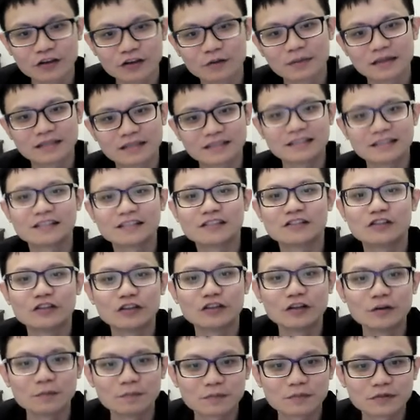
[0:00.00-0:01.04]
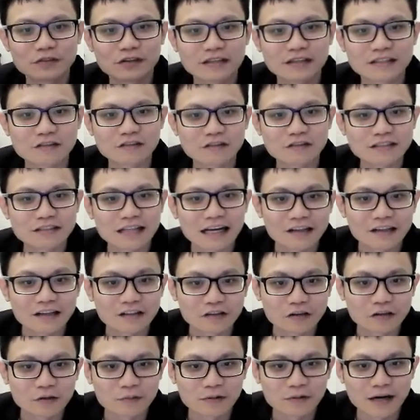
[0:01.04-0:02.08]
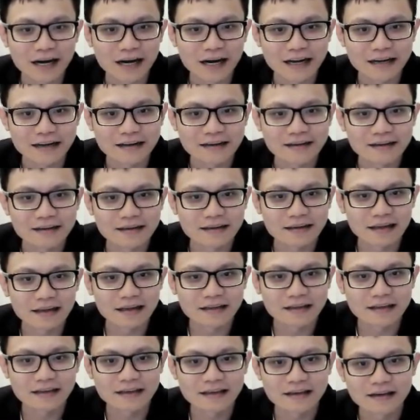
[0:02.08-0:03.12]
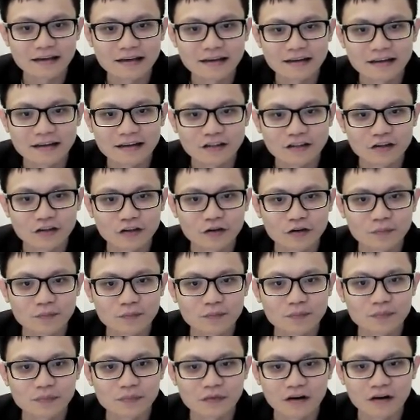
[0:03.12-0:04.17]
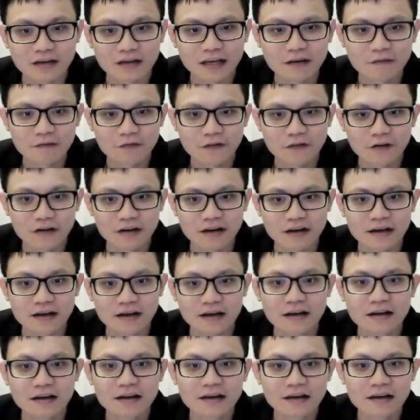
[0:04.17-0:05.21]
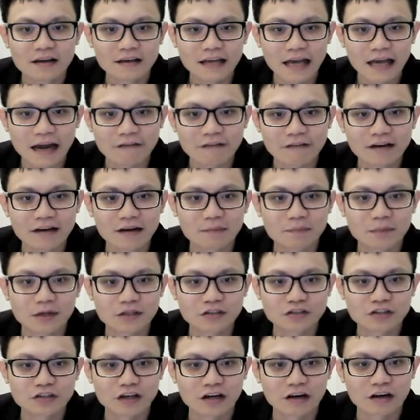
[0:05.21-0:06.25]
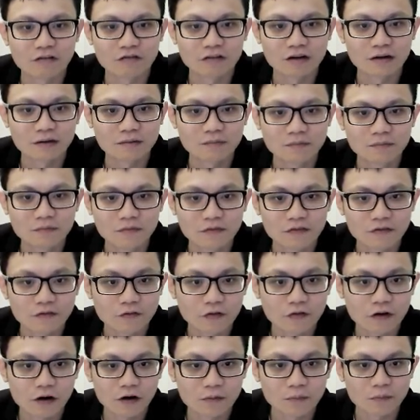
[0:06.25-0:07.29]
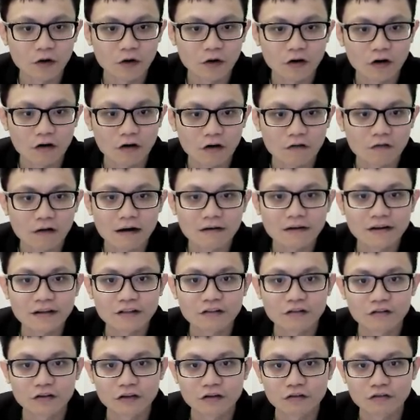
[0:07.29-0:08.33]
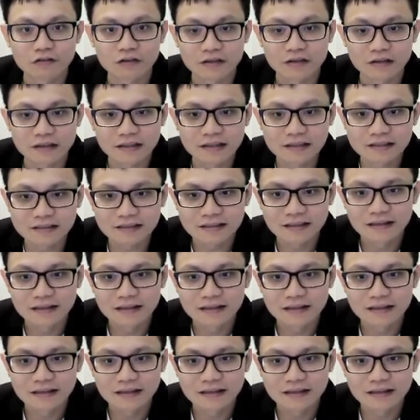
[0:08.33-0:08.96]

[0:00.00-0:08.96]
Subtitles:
is this tube, so it looks like a tube, right? Here the tube, okay, for the carry the mature ovum from ovary to uterus,